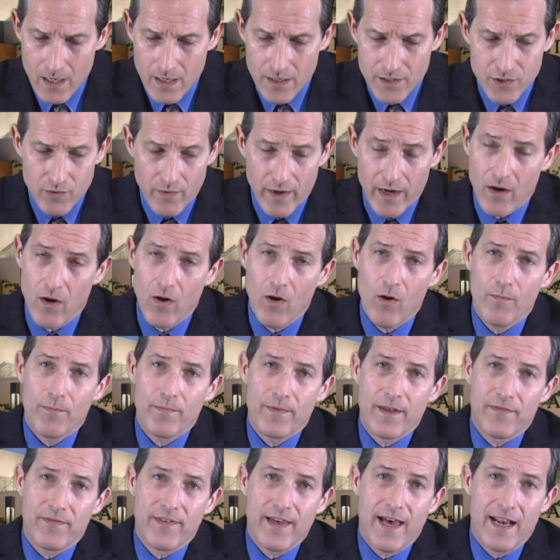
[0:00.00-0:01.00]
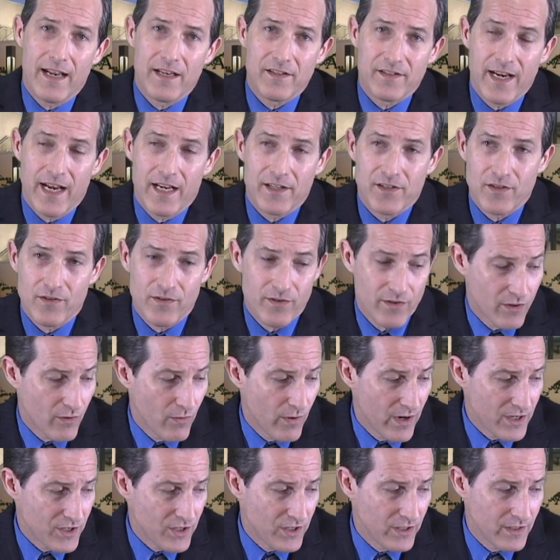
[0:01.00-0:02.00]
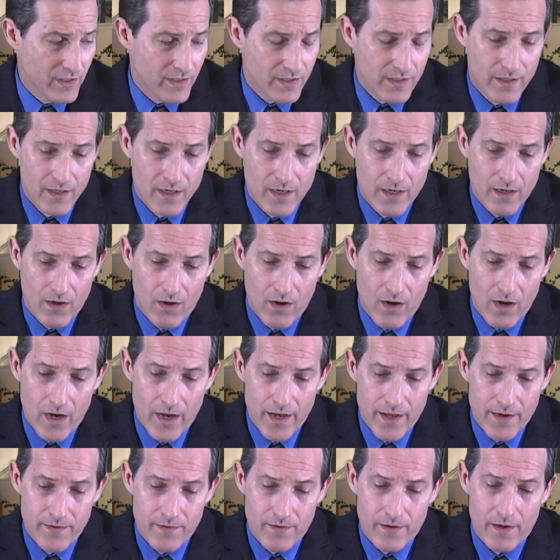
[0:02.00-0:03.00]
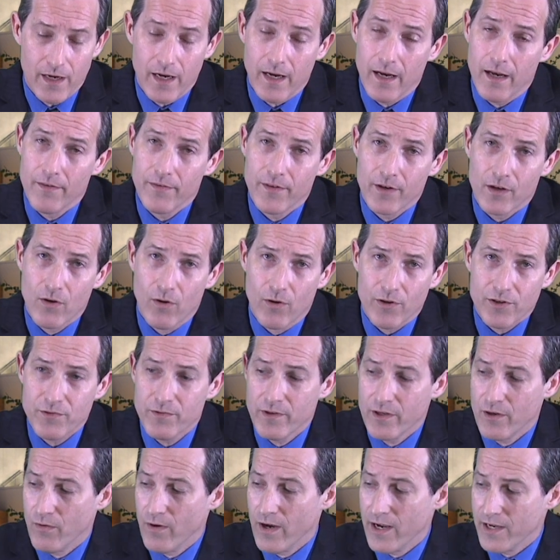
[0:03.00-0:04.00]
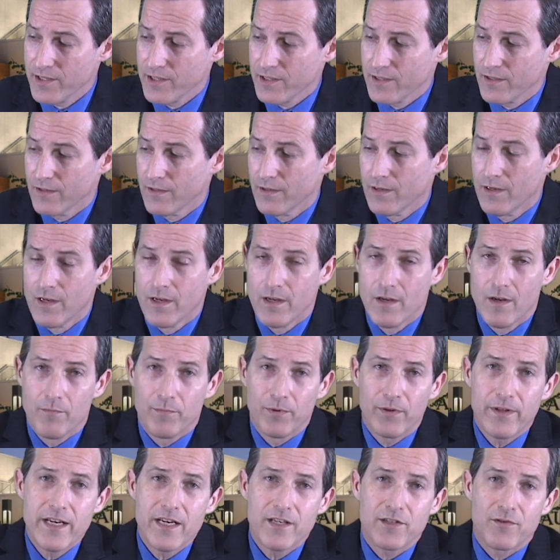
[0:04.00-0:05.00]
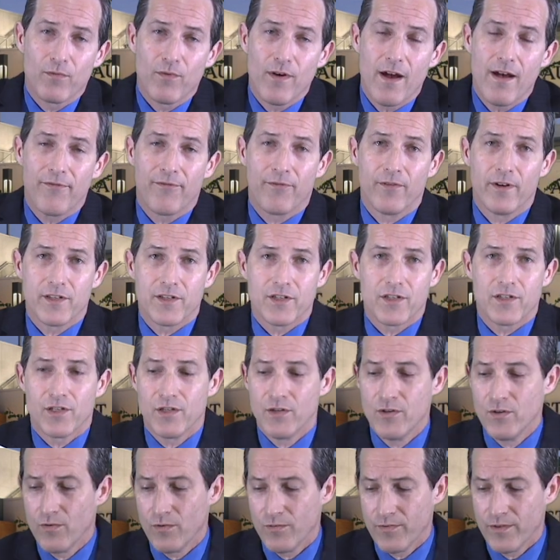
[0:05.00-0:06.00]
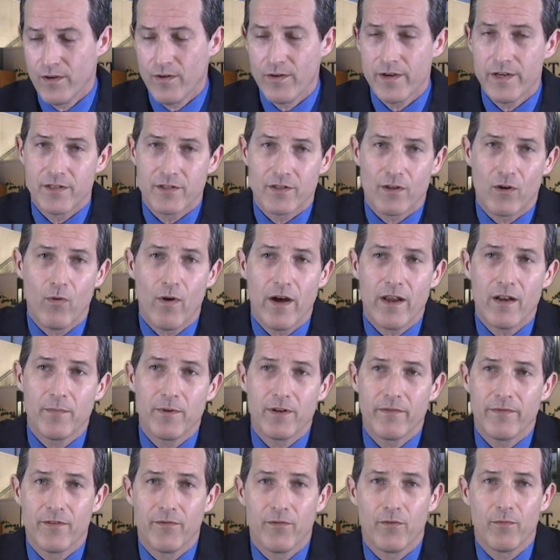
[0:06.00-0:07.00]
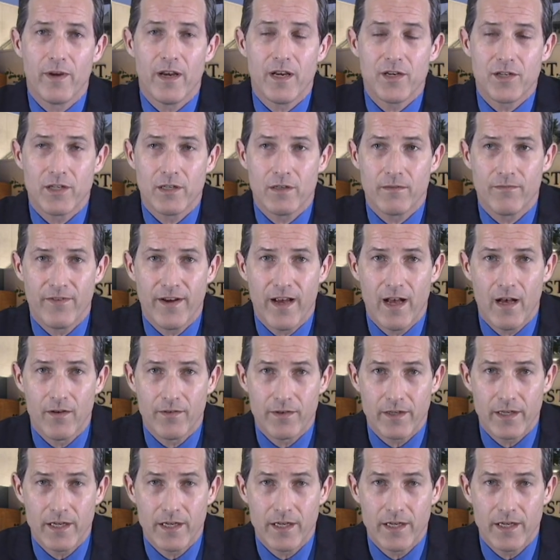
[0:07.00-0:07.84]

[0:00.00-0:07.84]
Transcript: So I hope that that has answered your questions on the course requests. Please reference too, there is quite a bit of information found